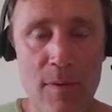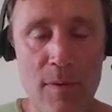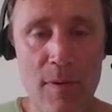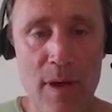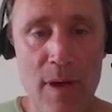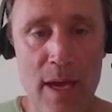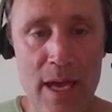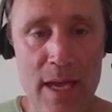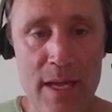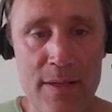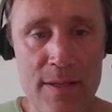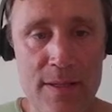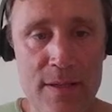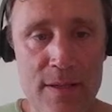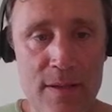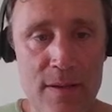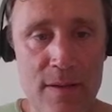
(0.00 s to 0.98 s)

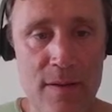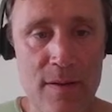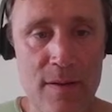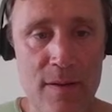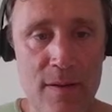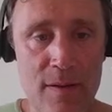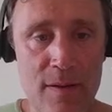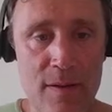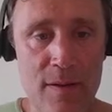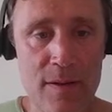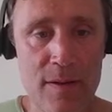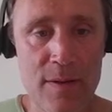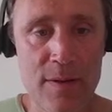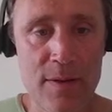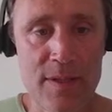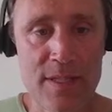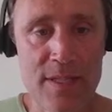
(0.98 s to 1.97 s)
And
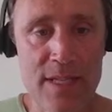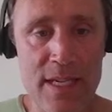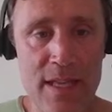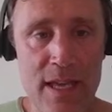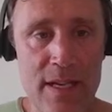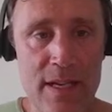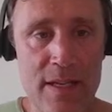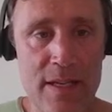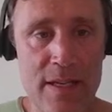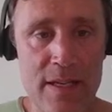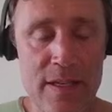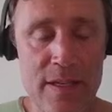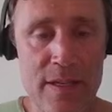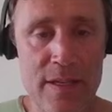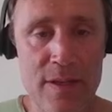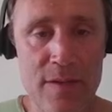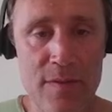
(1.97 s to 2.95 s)
you can see that
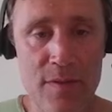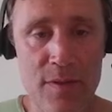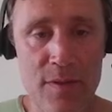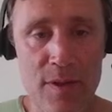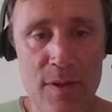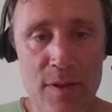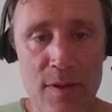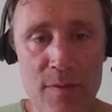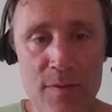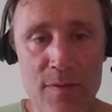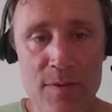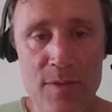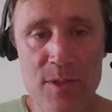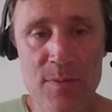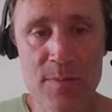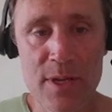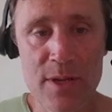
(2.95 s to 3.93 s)
the
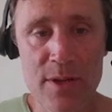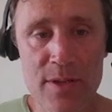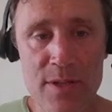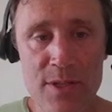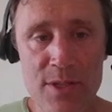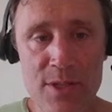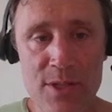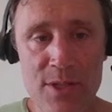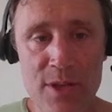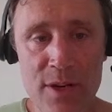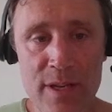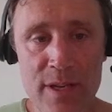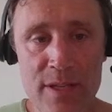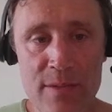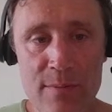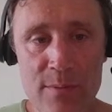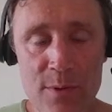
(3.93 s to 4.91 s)
spear is just
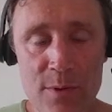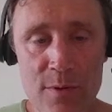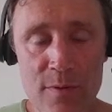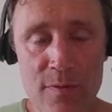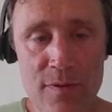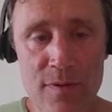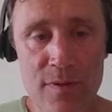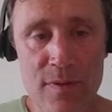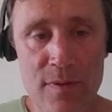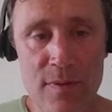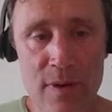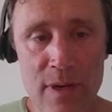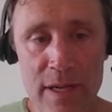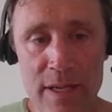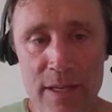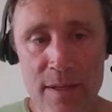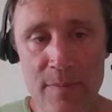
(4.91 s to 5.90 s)
starting to move.
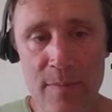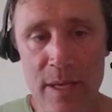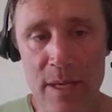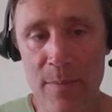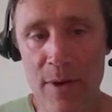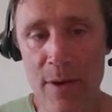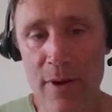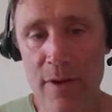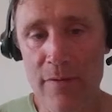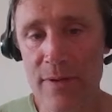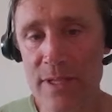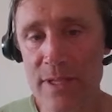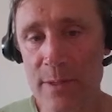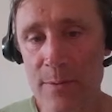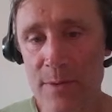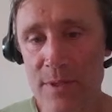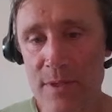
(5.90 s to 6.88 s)
In my reference
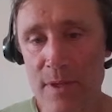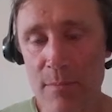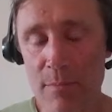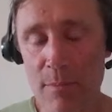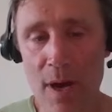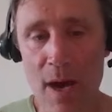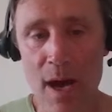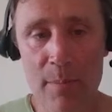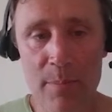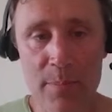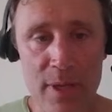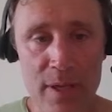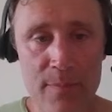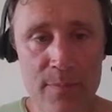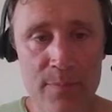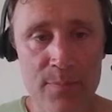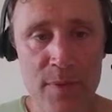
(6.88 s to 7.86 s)
it was a mop,
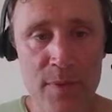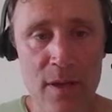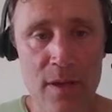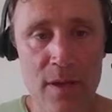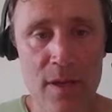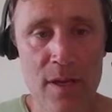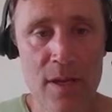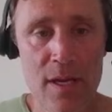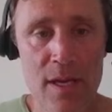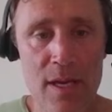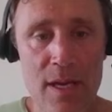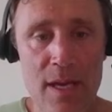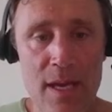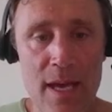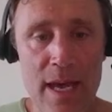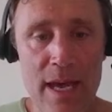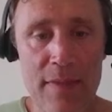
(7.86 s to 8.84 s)

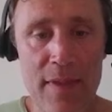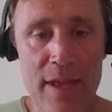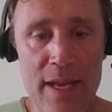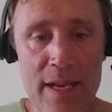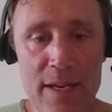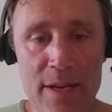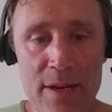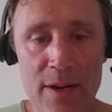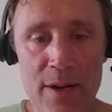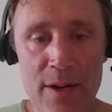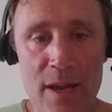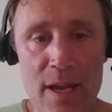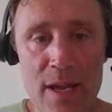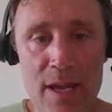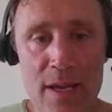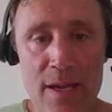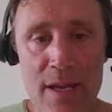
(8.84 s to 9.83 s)
and then here
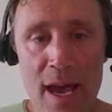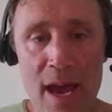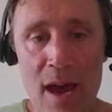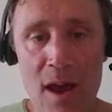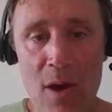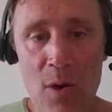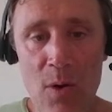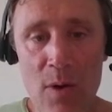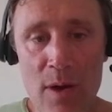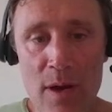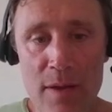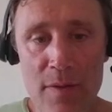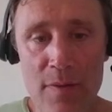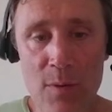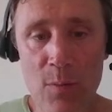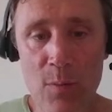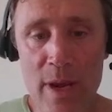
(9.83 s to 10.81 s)
now
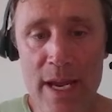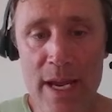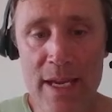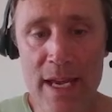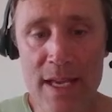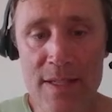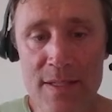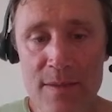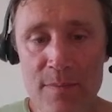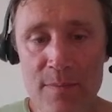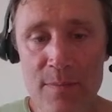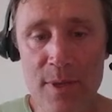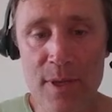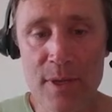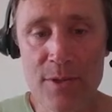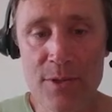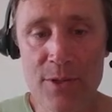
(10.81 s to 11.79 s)
the weight has
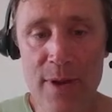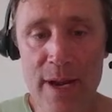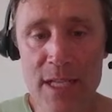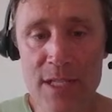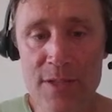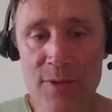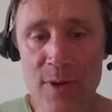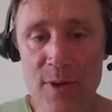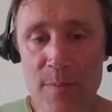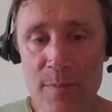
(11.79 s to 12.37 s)
transferred